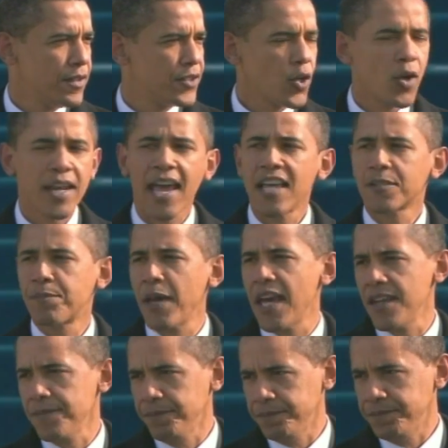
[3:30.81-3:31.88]
So it has
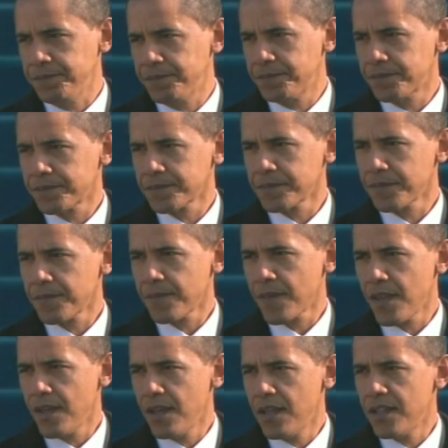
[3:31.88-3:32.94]
been,
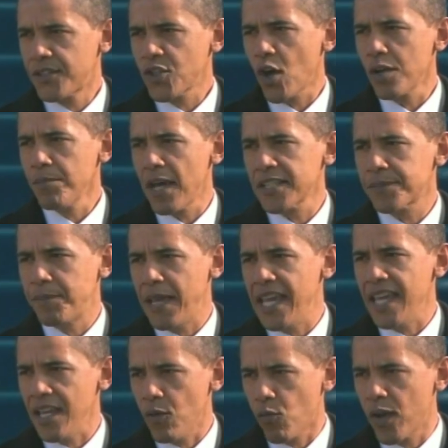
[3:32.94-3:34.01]
so it must
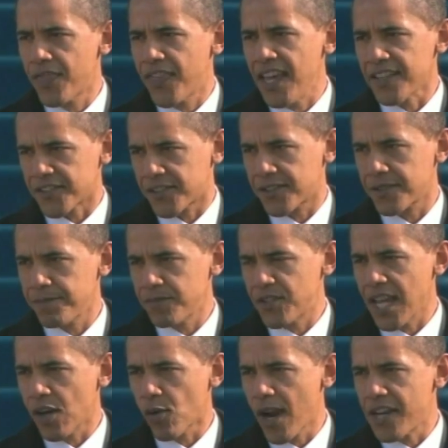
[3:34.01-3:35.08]
be with this
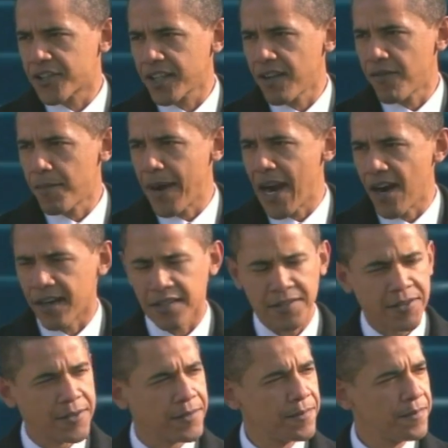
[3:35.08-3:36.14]
generation of
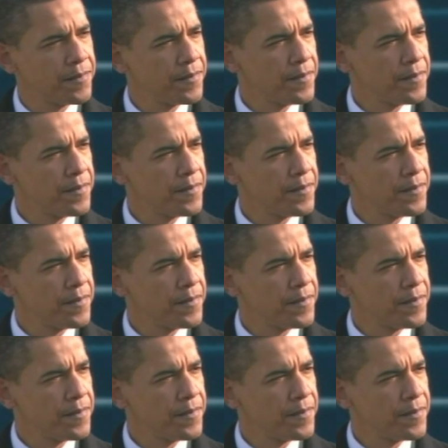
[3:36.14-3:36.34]
Americans.